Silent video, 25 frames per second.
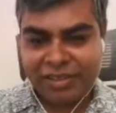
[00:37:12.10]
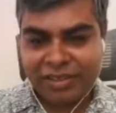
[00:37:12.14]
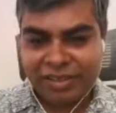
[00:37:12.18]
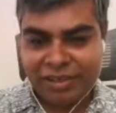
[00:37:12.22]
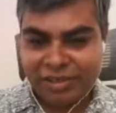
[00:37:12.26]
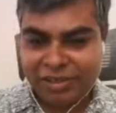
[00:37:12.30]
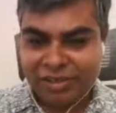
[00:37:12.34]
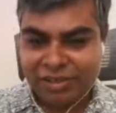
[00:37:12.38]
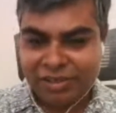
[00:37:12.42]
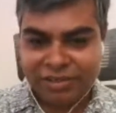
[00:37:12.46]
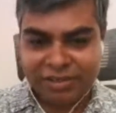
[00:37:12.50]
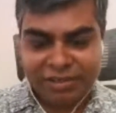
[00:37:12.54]

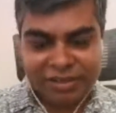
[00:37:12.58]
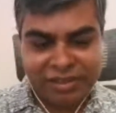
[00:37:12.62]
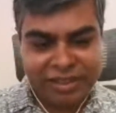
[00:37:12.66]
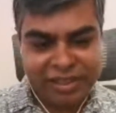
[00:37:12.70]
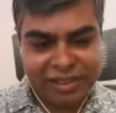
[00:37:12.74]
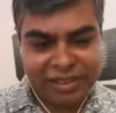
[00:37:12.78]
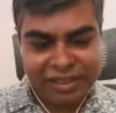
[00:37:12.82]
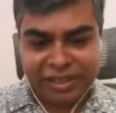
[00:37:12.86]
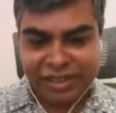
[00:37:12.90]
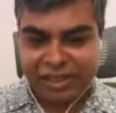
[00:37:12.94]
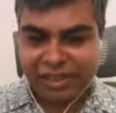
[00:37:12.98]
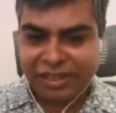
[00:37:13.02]
So
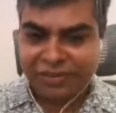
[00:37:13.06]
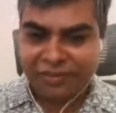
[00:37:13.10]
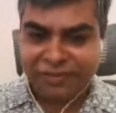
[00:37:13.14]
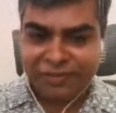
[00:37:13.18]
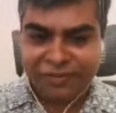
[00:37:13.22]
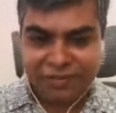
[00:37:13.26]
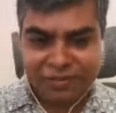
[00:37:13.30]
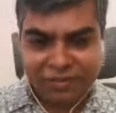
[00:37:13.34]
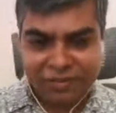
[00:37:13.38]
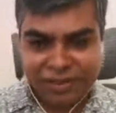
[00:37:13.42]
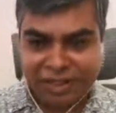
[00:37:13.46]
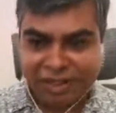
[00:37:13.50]
if
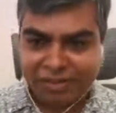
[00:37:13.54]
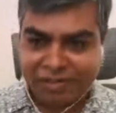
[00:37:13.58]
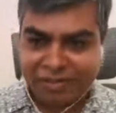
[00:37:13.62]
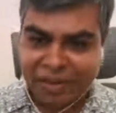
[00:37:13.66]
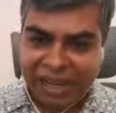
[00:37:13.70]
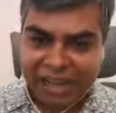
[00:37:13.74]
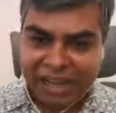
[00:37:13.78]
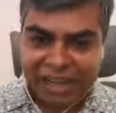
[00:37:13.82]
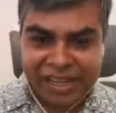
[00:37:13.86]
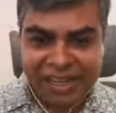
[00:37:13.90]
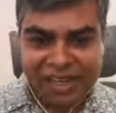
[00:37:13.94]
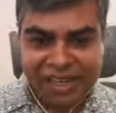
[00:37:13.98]
the
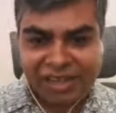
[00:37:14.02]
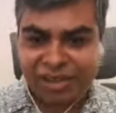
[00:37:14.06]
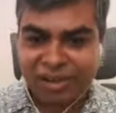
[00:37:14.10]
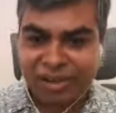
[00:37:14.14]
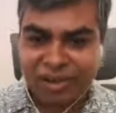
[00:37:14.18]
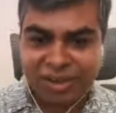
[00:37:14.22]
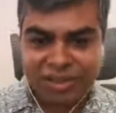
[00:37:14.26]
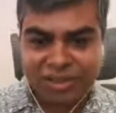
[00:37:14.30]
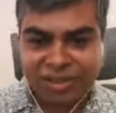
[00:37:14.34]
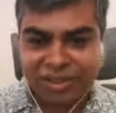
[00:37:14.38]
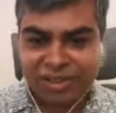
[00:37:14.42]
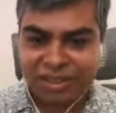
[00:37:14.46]
buyer
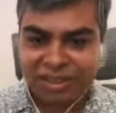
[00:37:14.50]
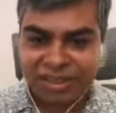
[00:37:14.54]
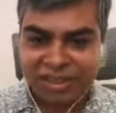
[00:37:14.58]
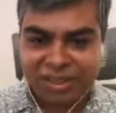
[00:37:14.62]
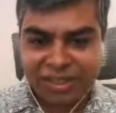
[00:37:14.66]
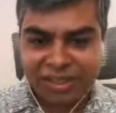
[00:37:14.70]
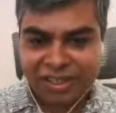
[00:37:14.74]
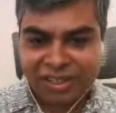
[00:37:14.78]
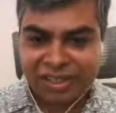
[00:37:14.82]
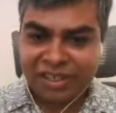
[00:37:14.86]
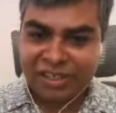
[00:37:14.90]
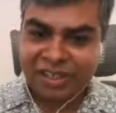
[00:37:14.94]
grows,
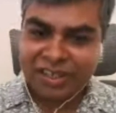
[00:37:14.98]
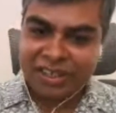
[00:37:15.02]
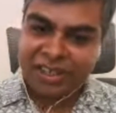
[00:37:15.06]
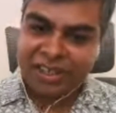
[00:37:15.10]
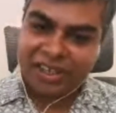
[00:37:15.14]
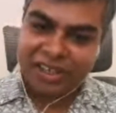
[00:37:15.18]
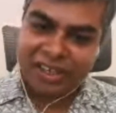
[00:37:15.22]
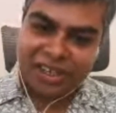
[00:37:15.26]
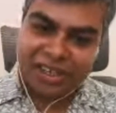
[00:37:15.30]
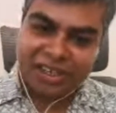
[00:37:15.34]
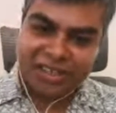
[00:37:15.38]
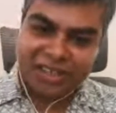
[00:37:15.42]

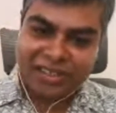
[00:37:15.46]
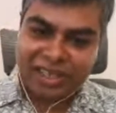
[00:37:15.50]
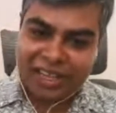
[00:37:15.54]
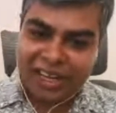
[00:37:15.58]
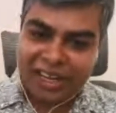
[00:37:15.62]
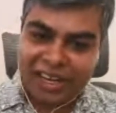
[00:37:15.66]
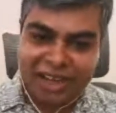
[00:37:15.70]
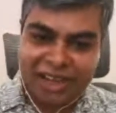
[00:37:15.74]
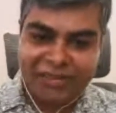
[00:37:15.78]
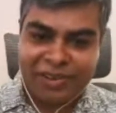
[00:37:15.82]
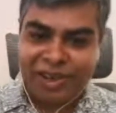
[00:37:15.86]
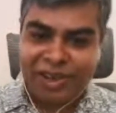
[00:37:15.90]
his
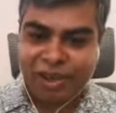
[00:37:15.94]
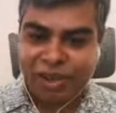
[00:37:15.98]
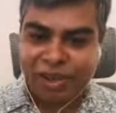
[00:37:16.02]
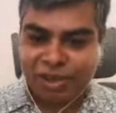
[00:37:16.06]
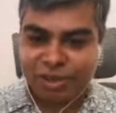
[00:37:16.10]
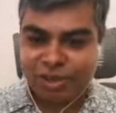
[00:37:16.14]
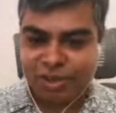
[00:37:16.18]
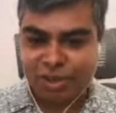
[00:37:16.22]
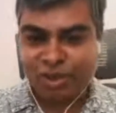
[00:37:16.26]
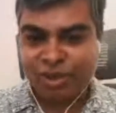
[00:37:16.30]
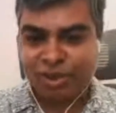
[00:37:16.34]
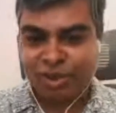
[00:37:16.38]
seller will
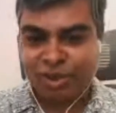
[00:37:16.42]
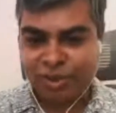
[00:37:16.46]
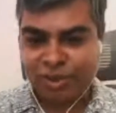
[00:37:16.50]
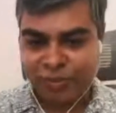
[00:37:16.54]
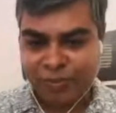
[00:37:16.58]
also grow.